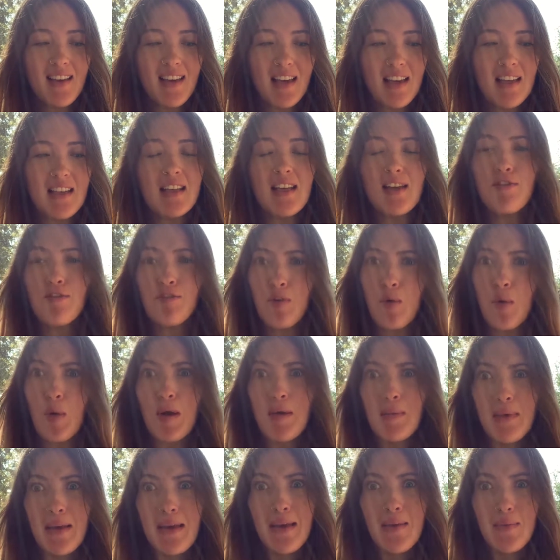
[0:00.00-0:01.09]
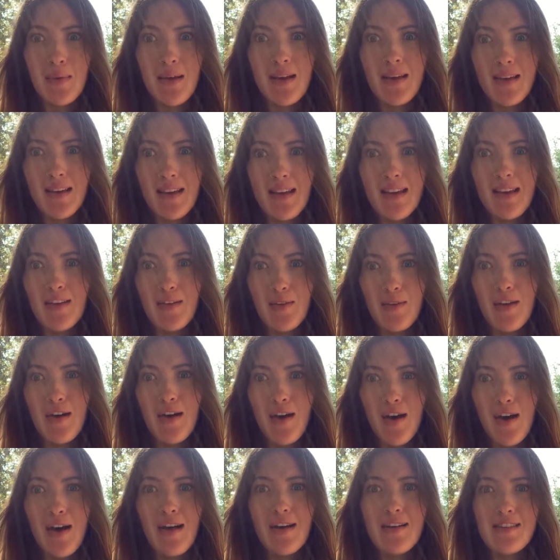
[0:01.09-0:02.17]
did it for me, but he knew the
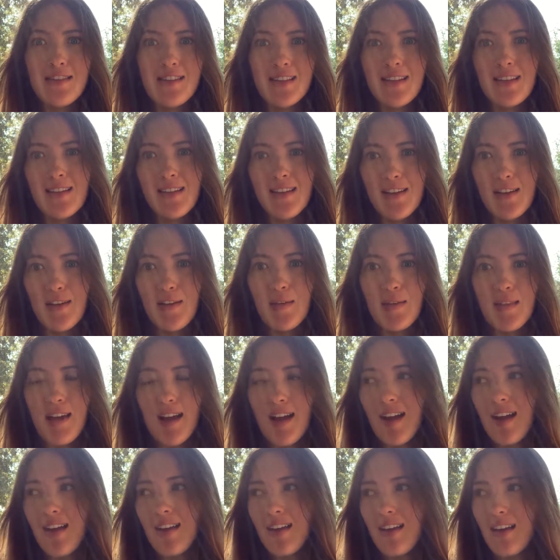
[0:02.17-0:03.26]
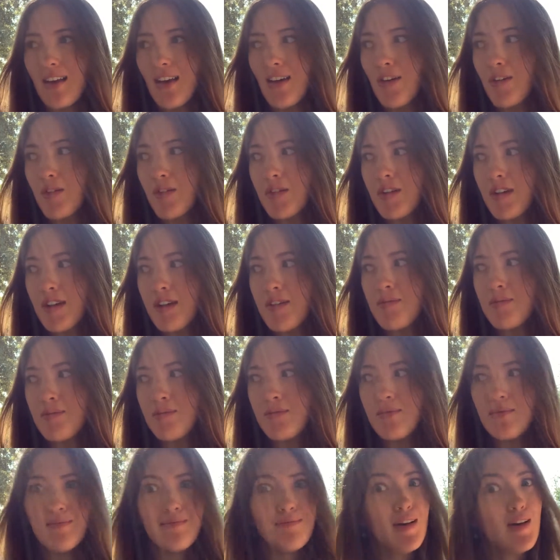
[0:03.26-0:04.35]
odds and knew that it
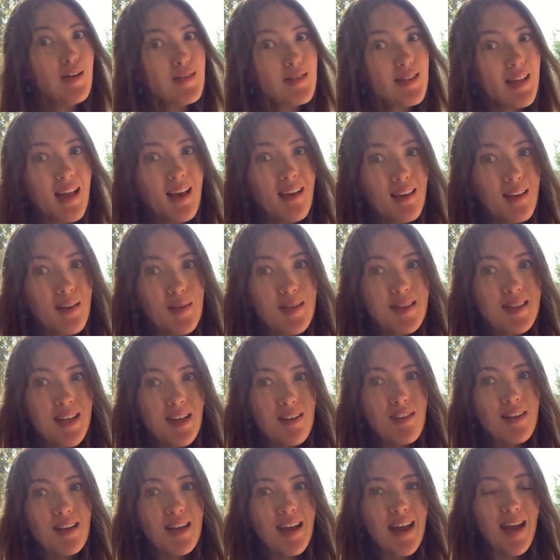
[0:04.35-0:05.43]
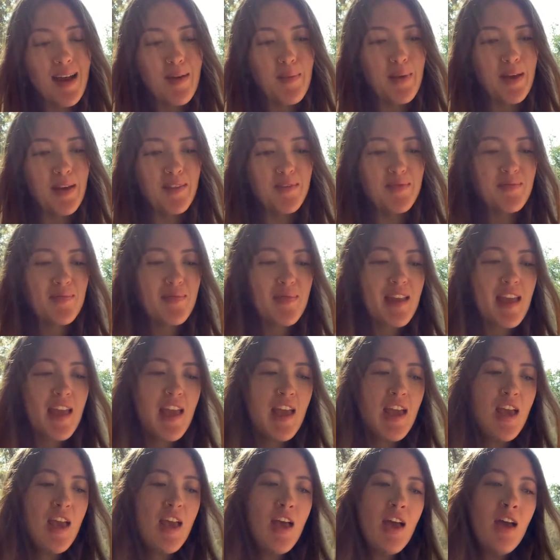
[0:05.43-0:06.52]
most likely wasn't going to happen.
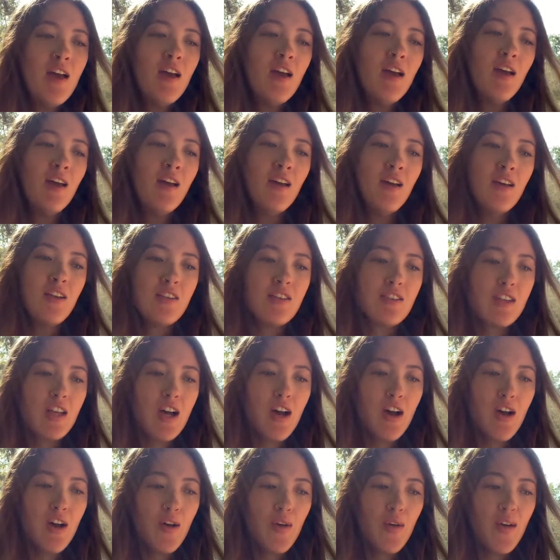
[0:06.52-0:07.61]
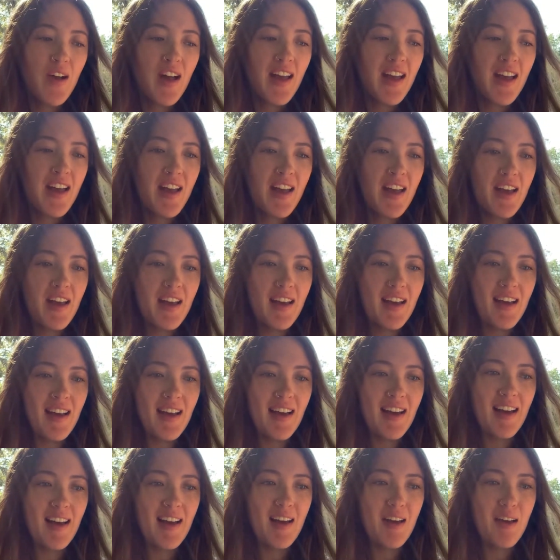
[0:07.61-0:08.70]
So
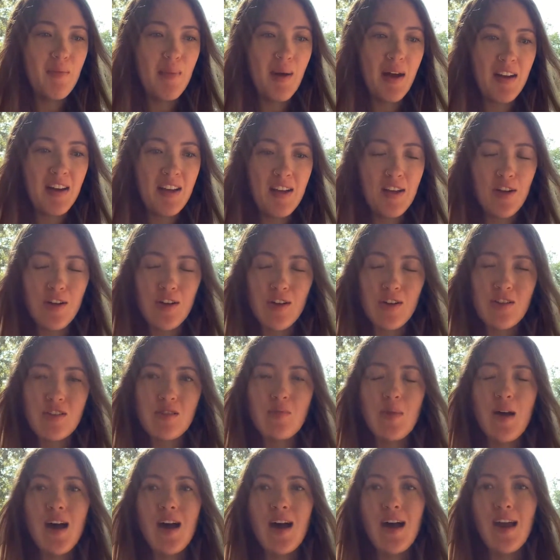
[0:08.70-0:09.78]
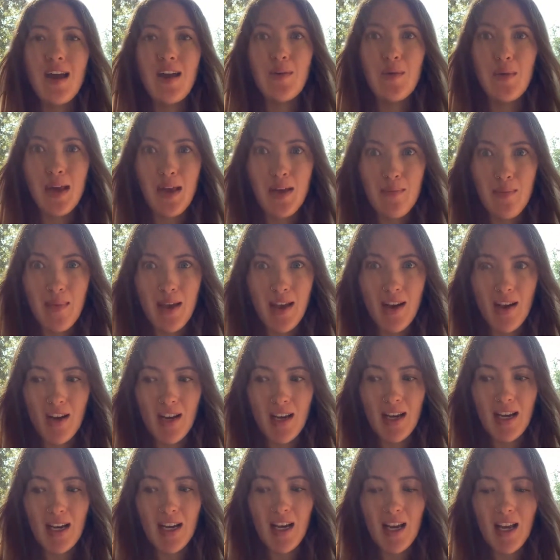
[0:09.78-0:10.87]
about a year goes by, we get
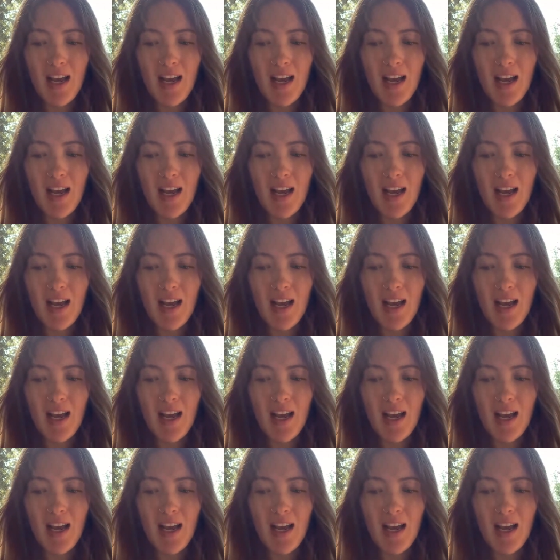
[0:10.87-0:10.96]
married,